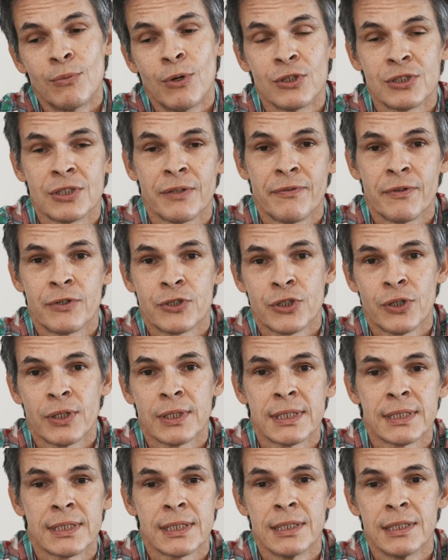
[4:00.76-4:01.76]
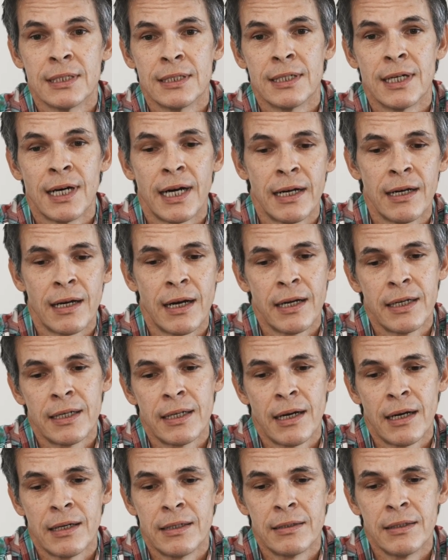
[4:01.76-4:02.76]
most of the shots
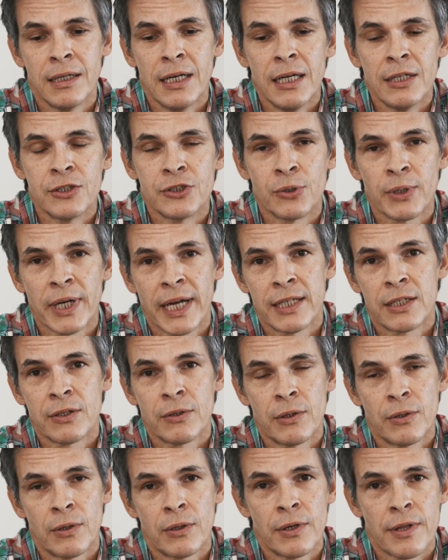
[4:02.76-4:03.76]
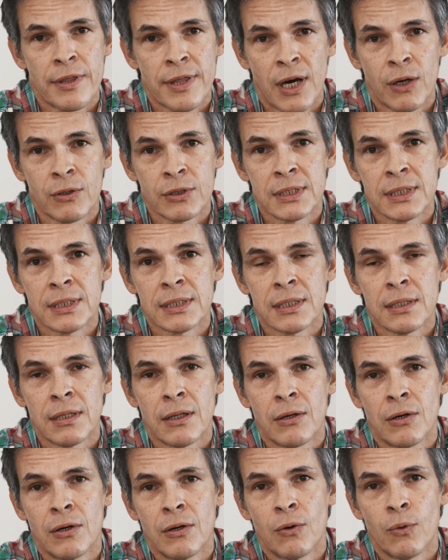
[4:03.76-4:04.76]
I took at 1,000th
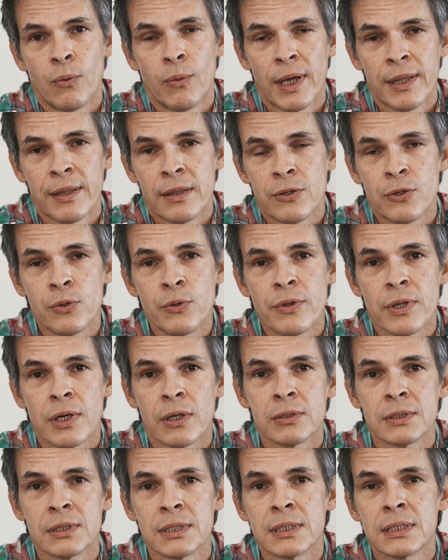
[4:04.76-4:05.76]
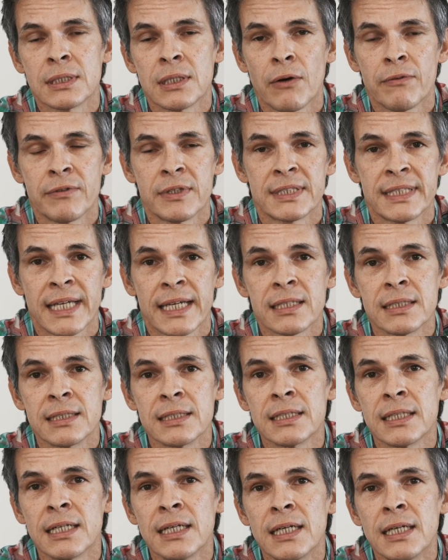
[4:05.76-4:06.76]
or 1/2000th of a
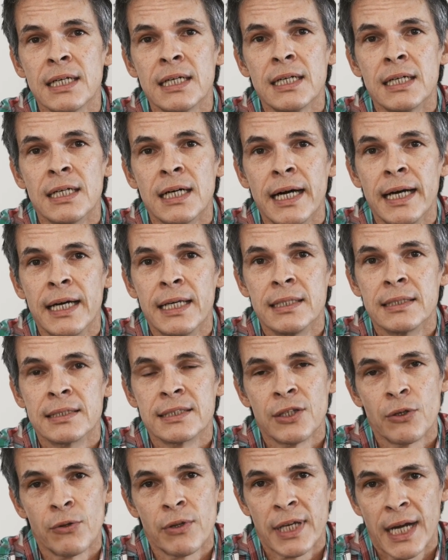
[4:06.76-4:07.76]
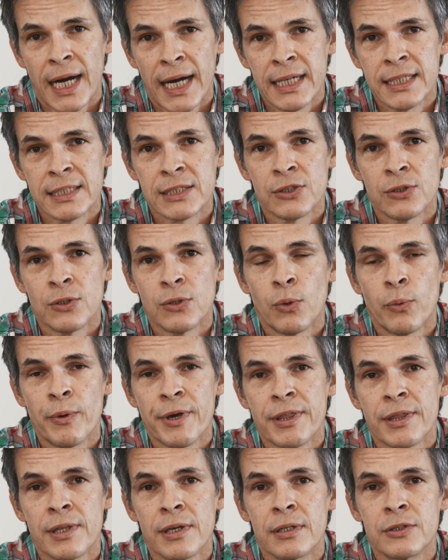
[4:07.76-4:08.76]
second, and so the ISO
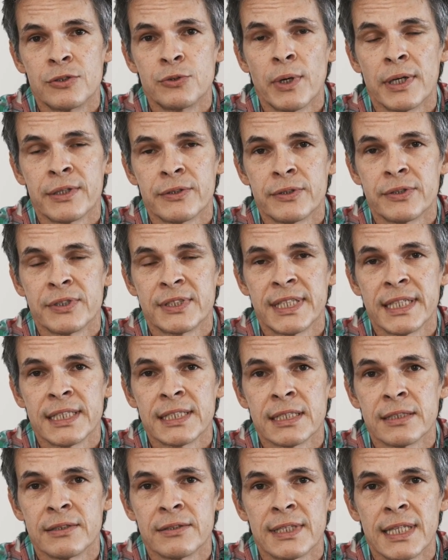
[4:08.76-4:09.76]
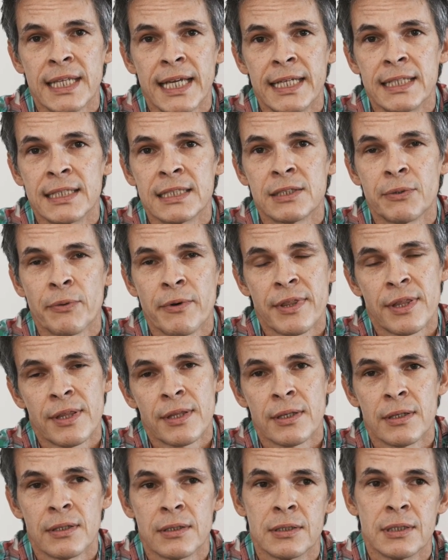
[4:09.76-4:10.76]
with the 200-600 lens
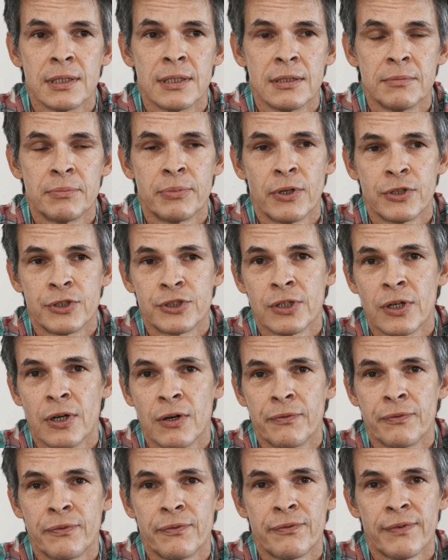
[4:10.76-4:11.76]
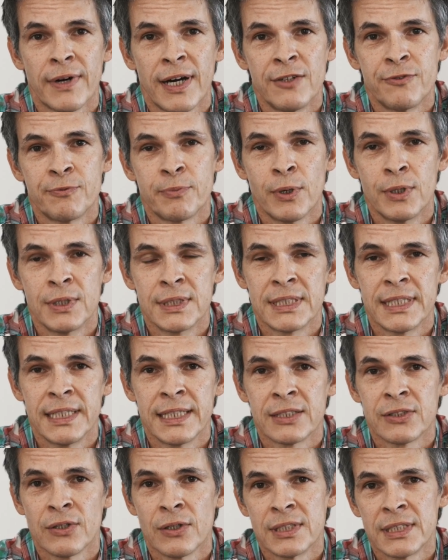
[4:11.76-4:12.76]
with a aperture of
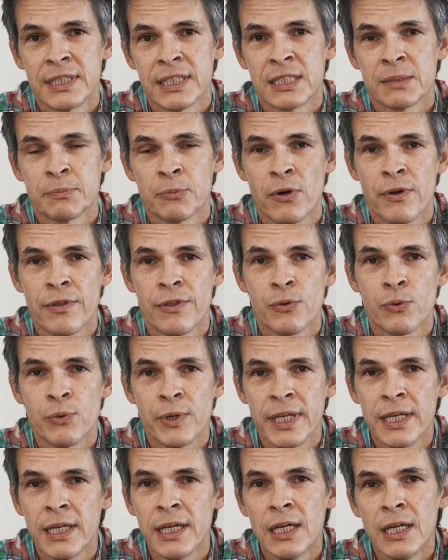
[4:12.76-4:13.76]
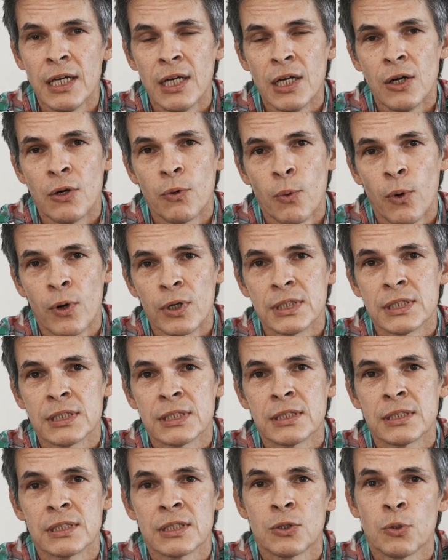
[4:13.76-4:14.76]
5.6 or 6.3
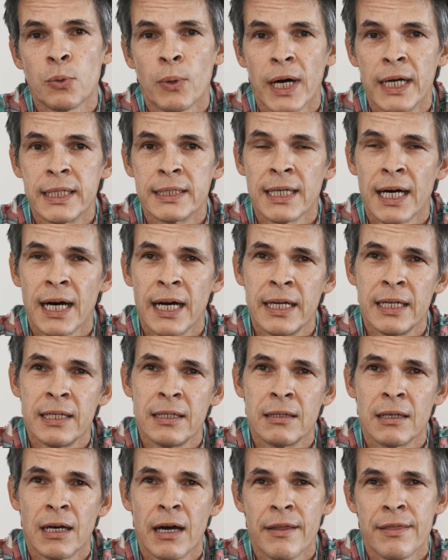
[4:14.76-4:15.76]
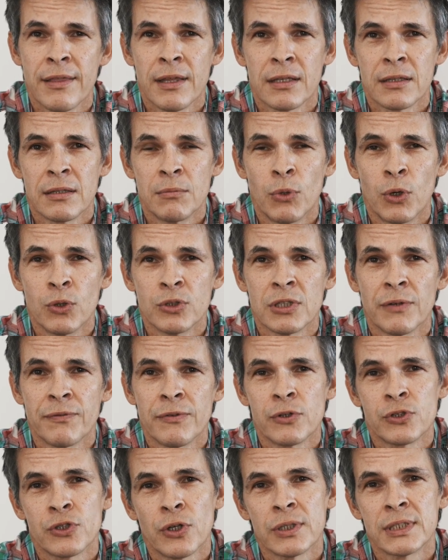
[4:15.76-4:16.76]
was quite high. I think most of
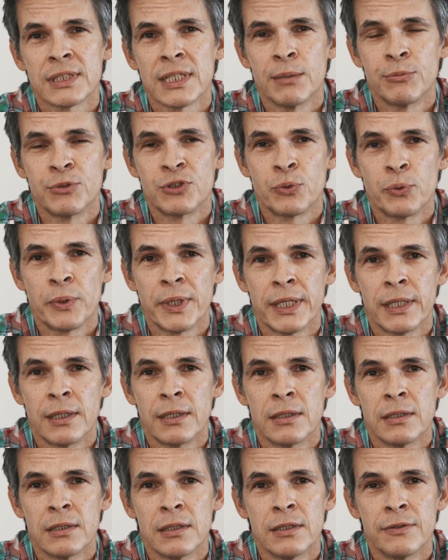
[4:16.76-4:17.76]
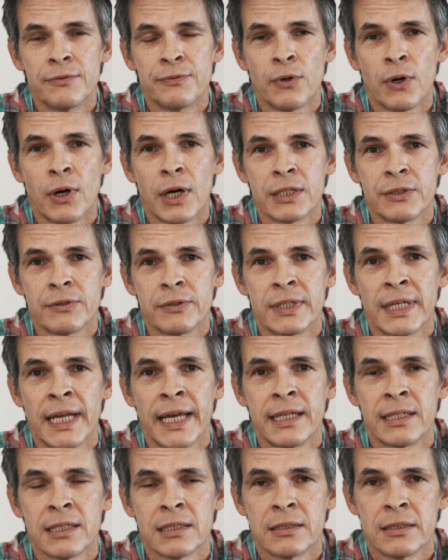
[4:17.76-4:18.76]
the shots are between 400 and
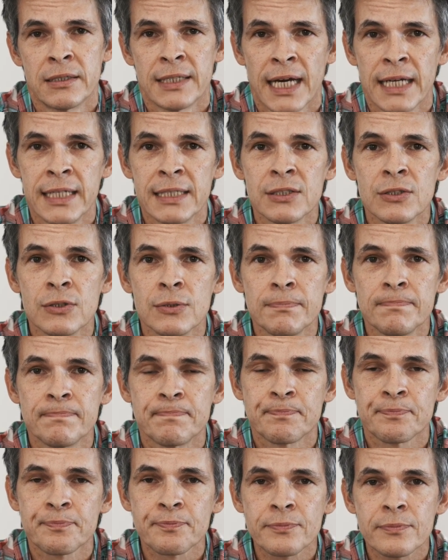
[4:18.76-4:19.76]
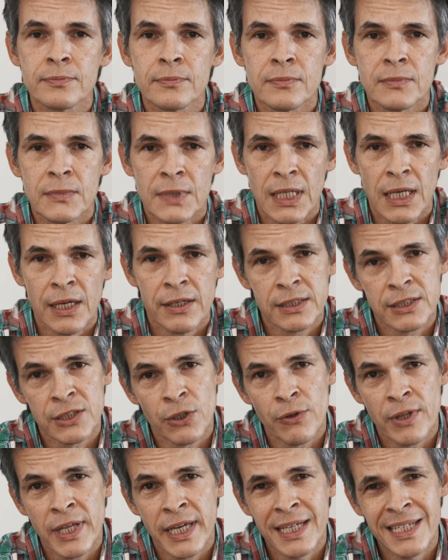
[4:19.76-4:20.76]
800 ISO,
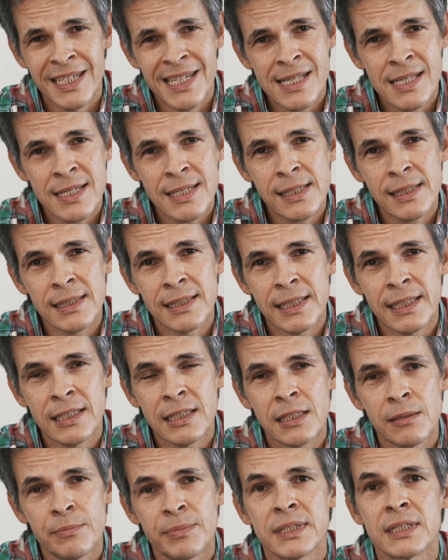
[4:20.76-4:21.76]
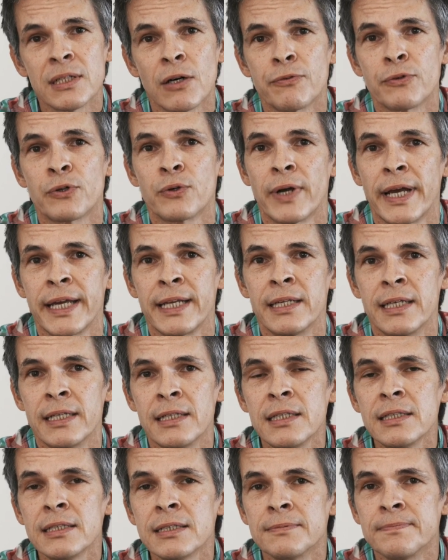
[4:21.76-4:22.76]
so there is a little bit of grain in
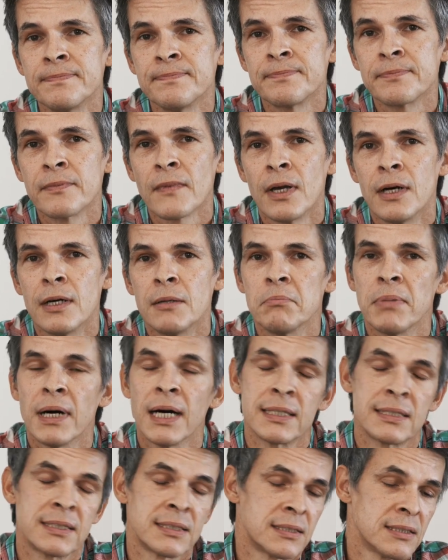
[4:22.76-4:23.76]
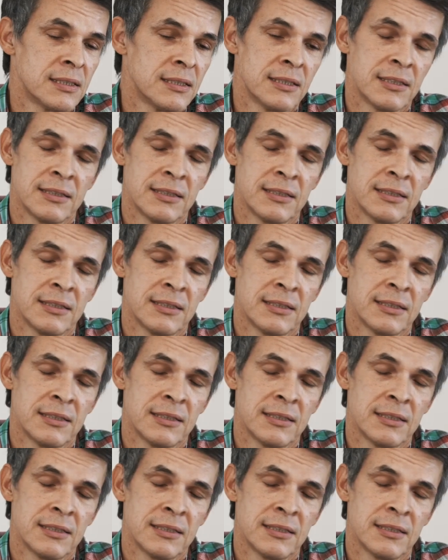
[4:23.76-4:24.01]
it, but